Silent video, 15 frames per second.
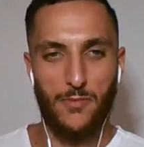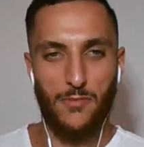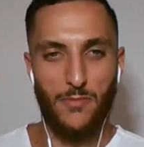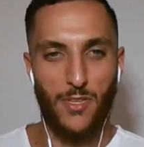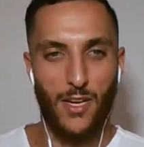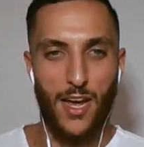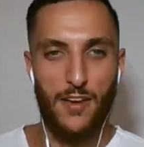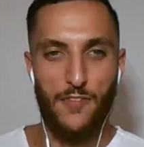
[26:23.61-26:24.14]

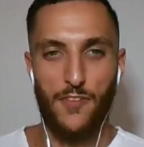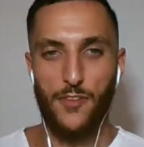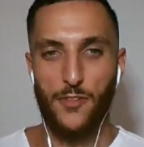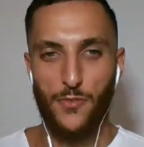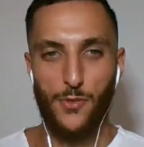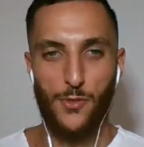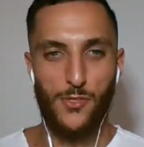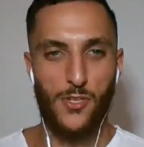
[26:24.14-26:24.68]
the live
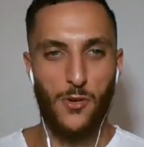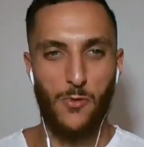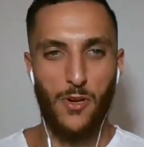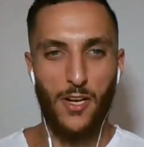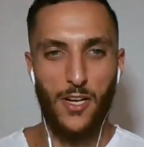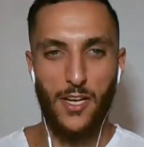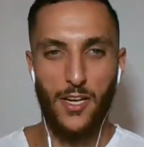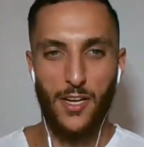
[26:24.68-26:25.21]
interviews are
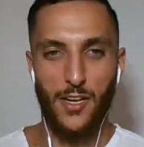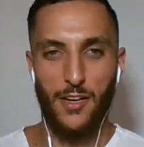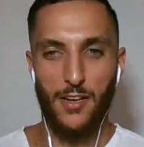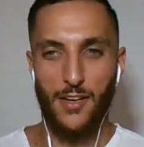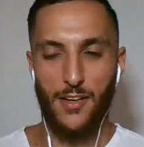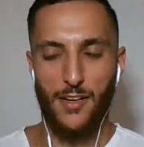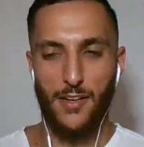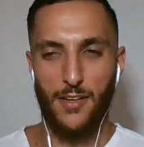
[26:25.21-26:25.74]
really
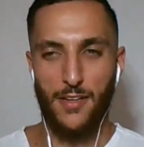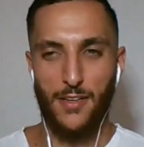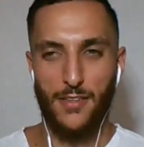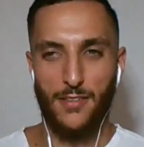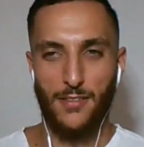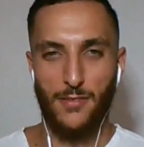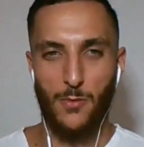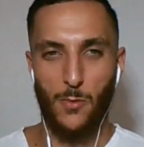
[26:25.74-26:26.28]

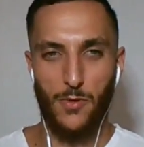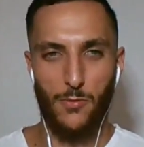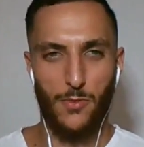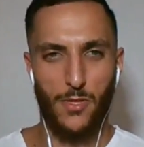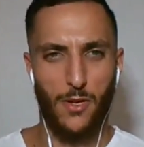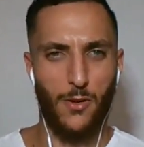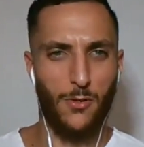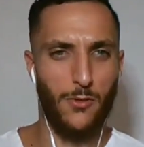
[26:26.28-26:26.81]

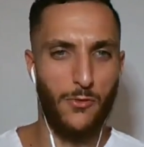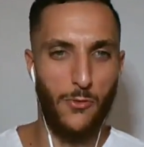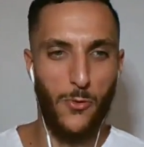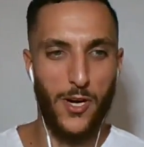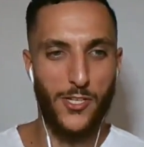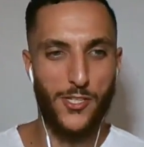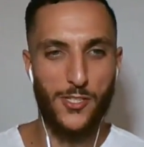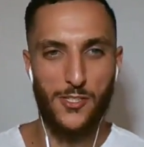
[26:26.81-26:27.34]
with a lot of
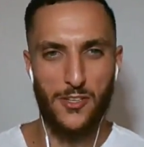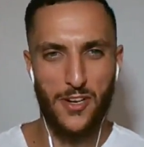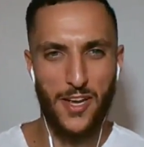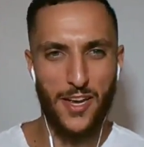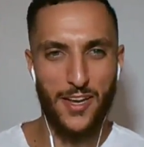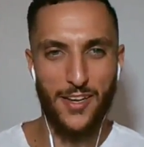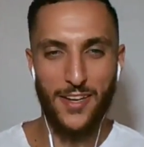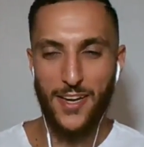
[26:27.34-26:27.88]
questions
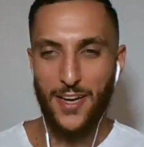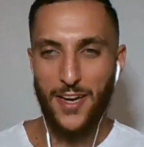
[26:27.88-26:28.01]
today.